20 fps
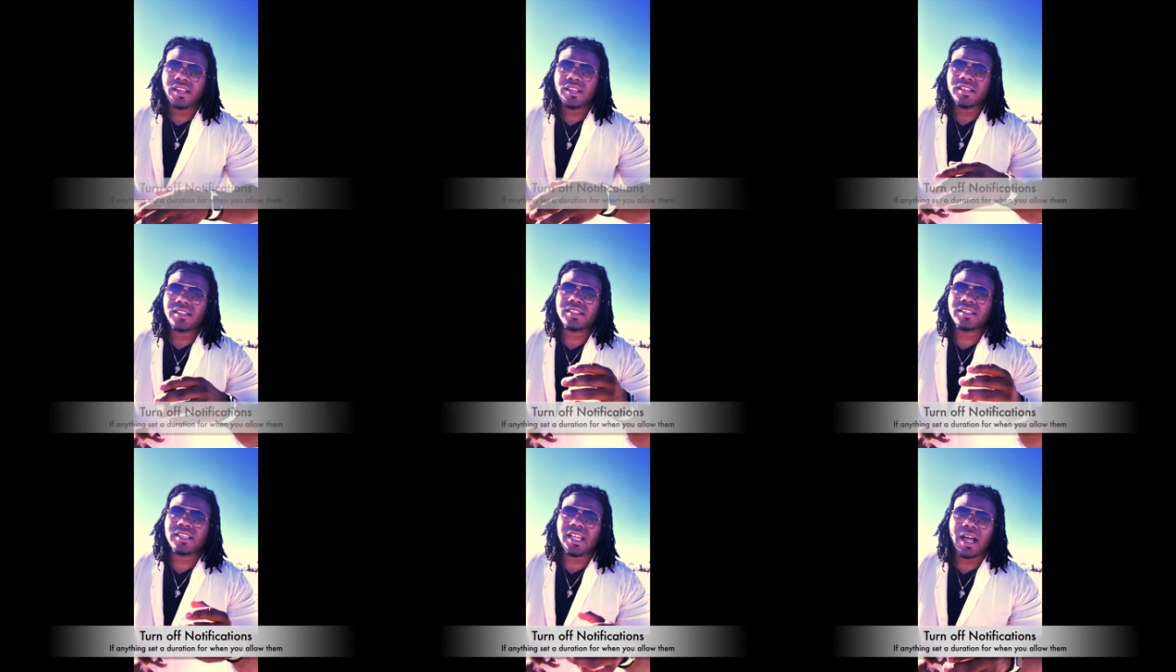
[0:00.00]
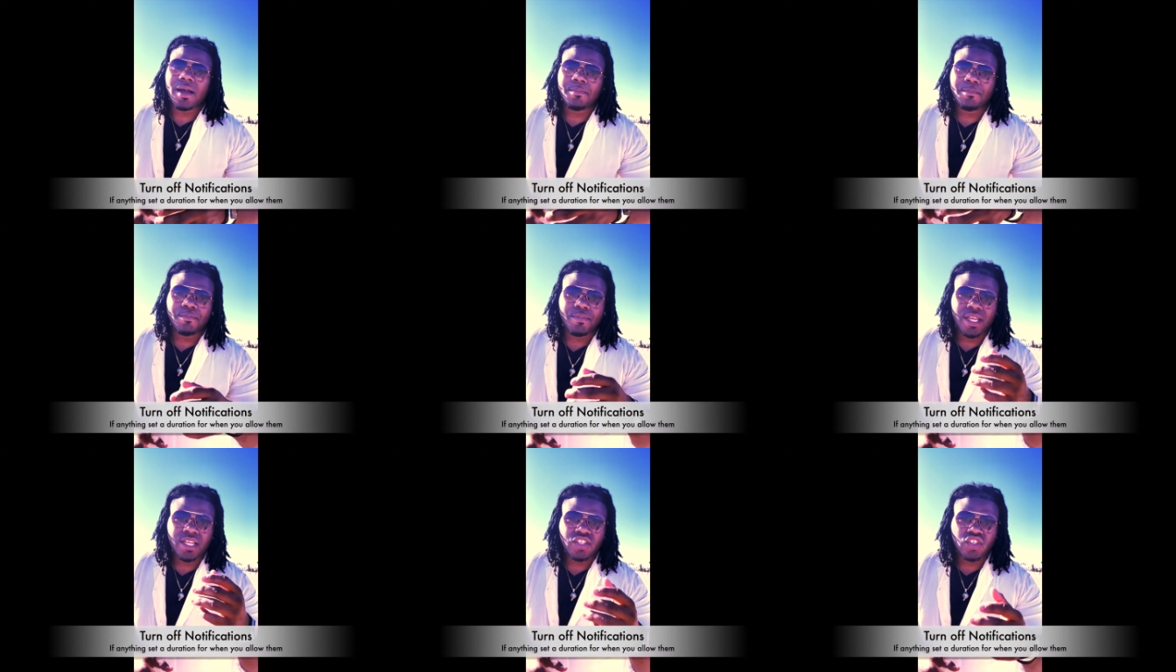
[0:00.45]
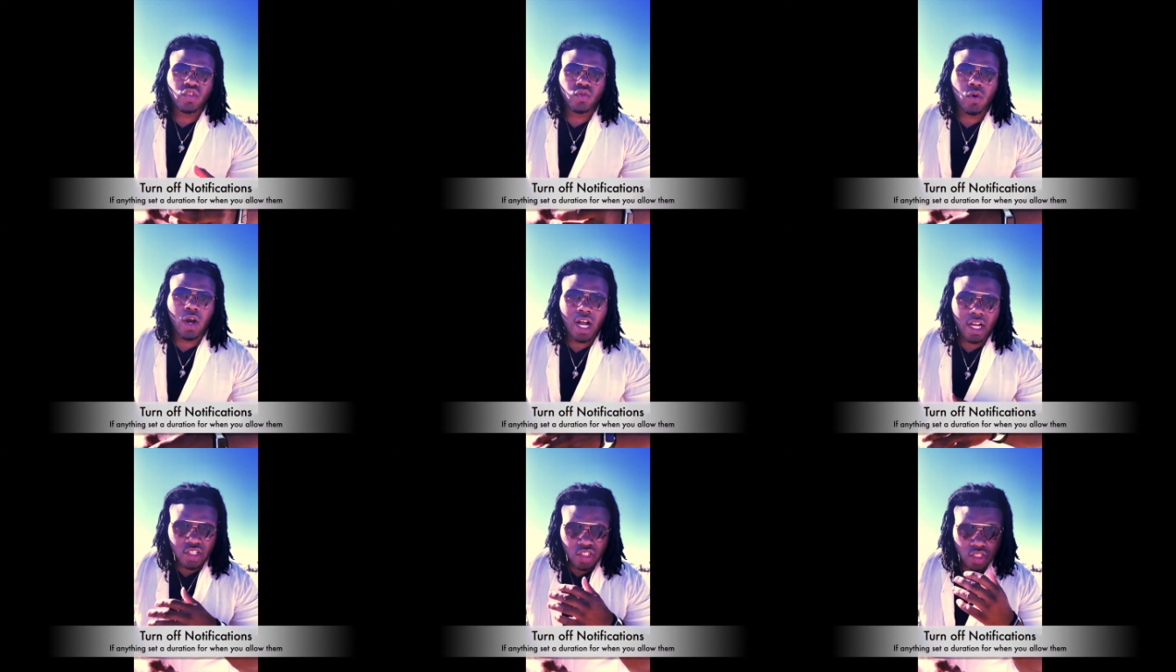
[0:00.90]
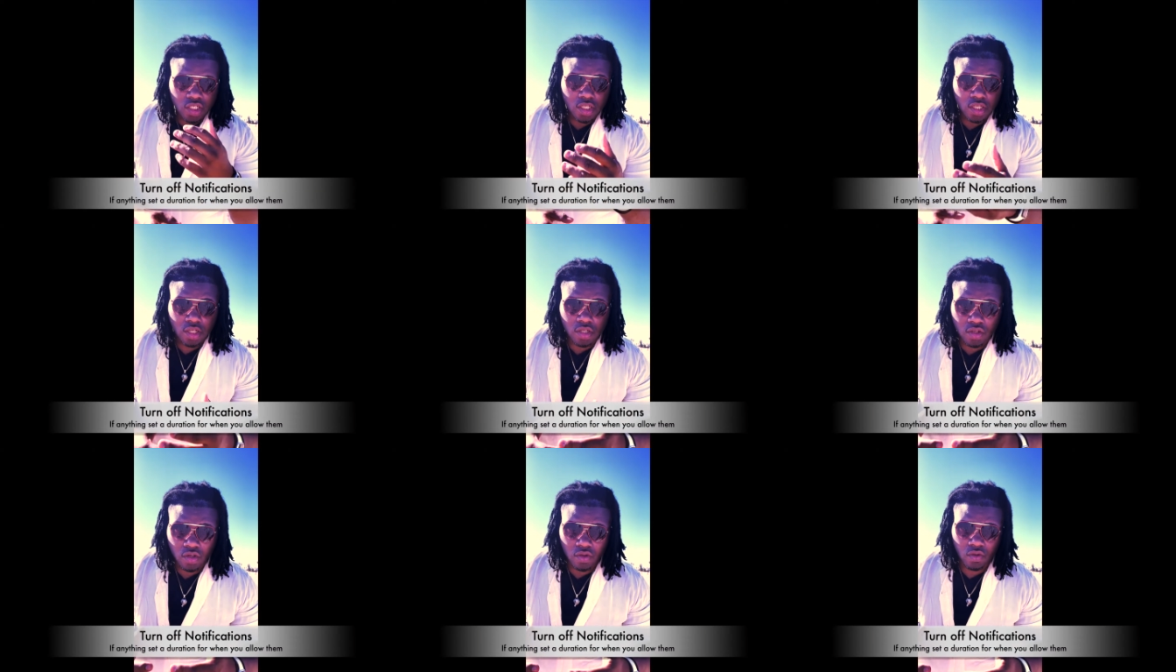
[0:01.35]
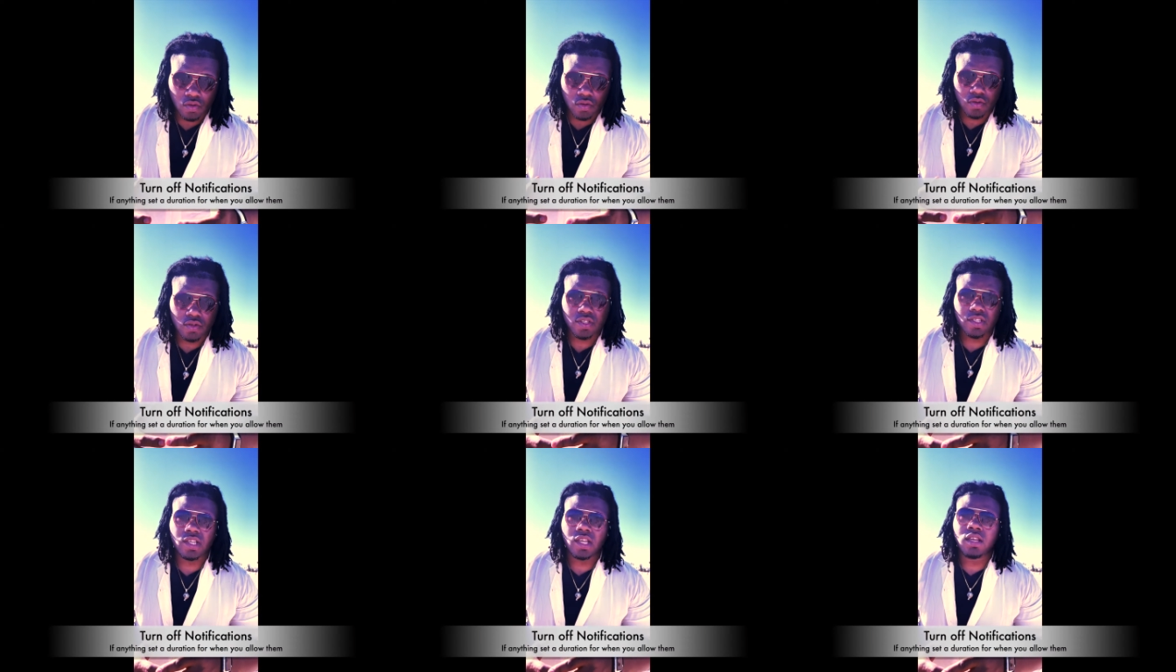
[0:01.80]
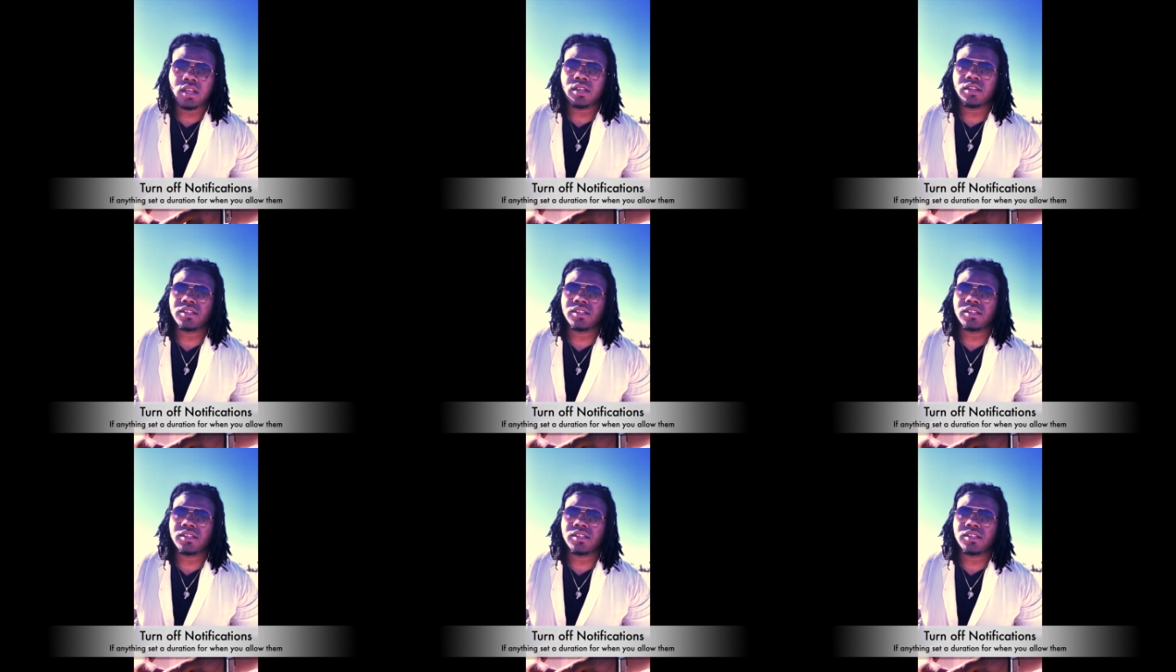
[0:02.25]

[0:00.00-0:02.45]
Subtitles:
Stop binge watching the news.